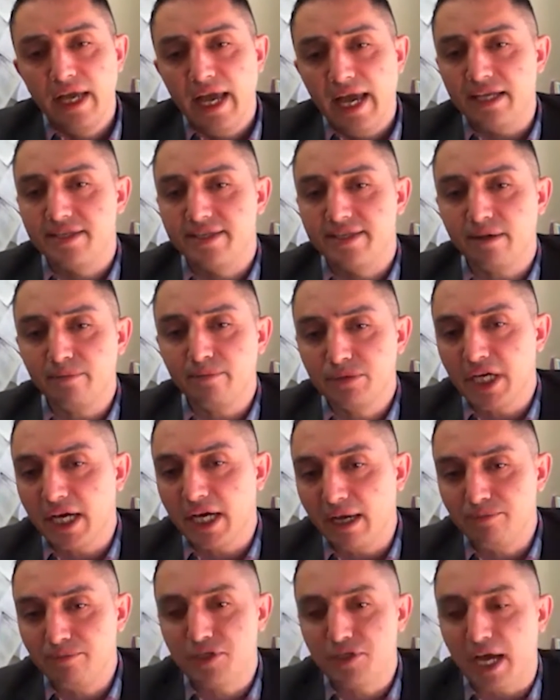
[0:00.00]
And
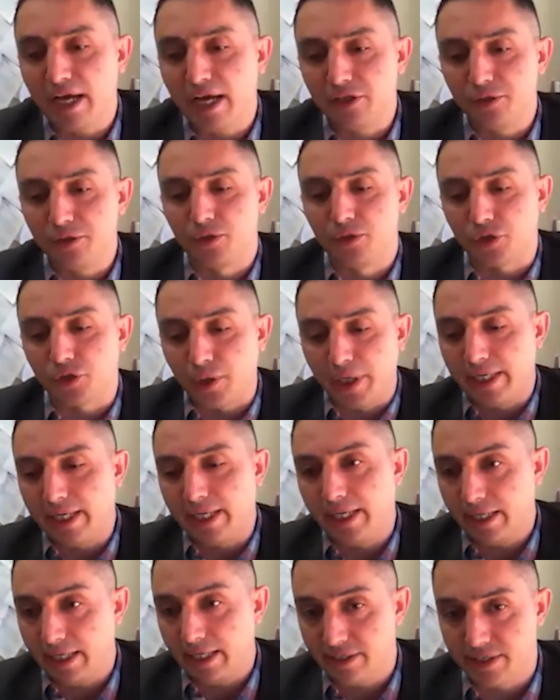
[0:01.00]
sometimes I do
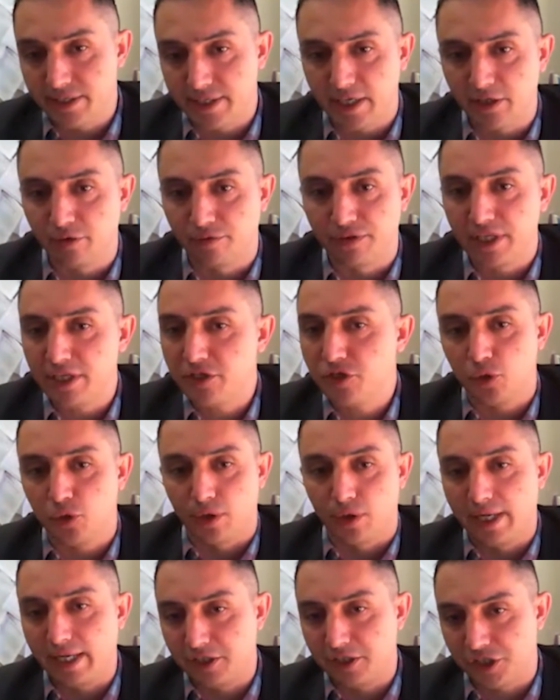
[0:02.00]
training instead of this,
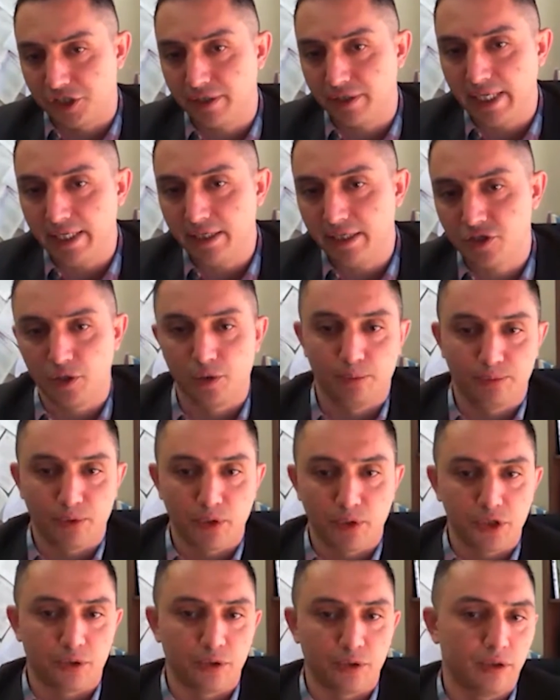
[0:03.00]
or lecturing, so
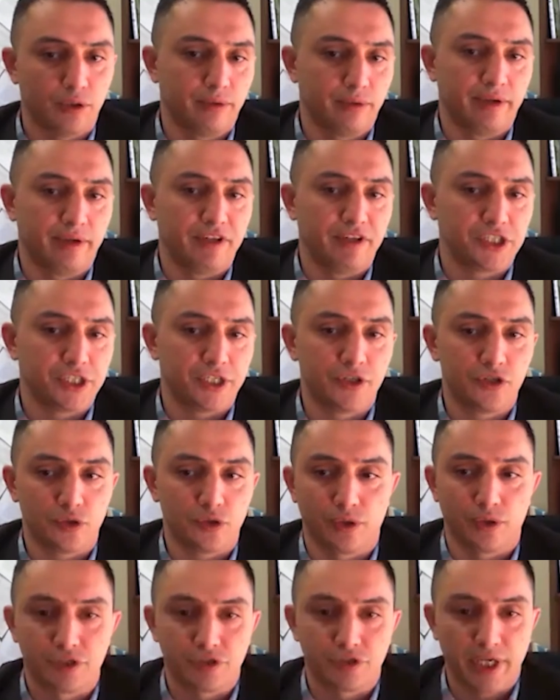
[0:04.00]
protocol revisions
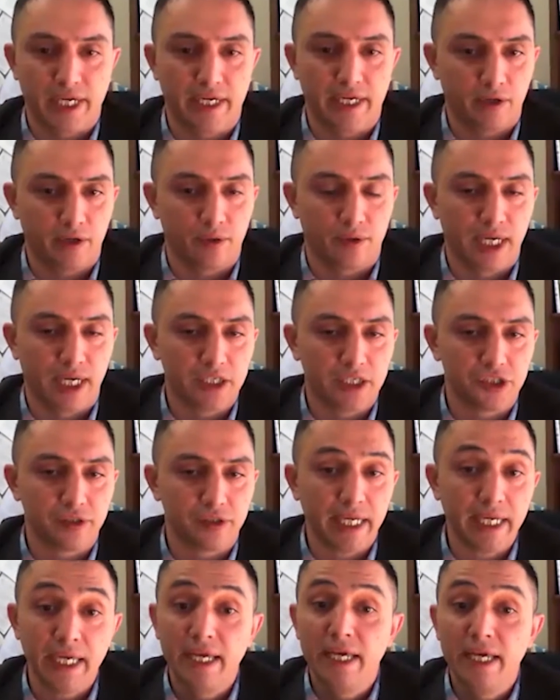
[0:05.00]
or training or
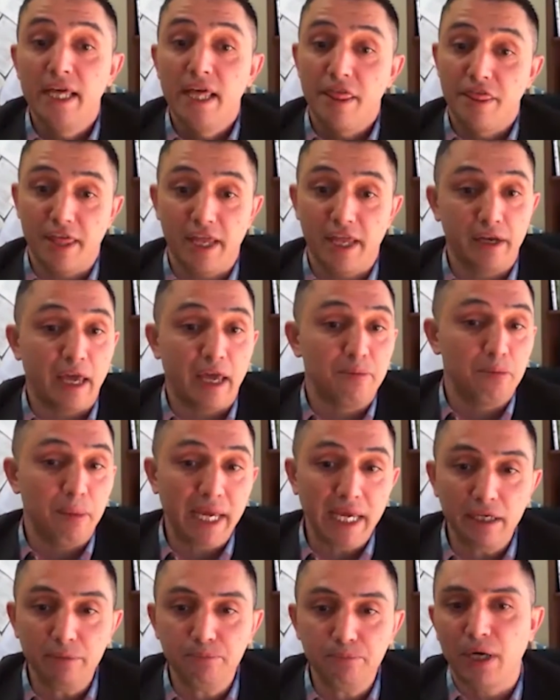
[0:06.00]
lecturing. Then a
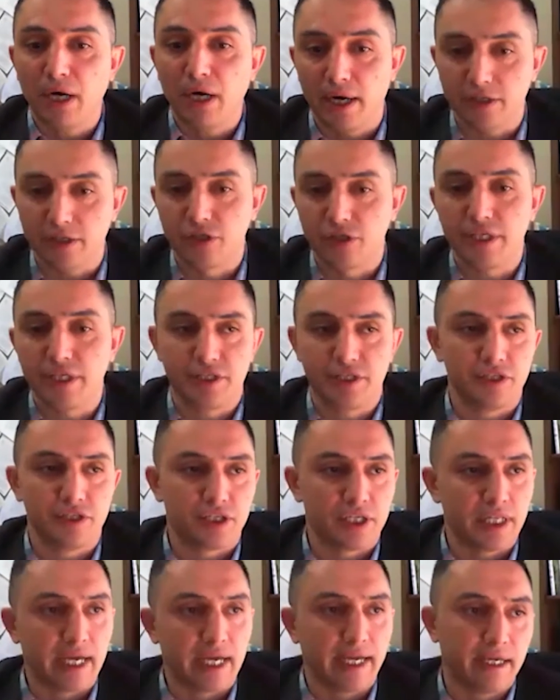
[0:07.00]
main part, this
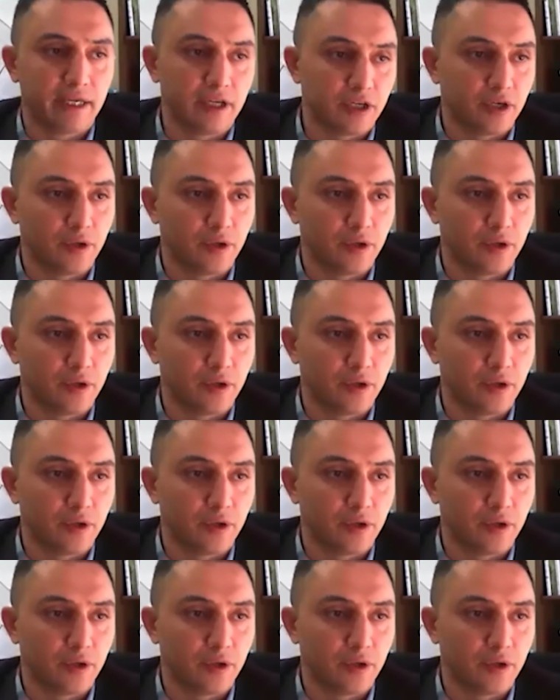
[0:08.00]
is like,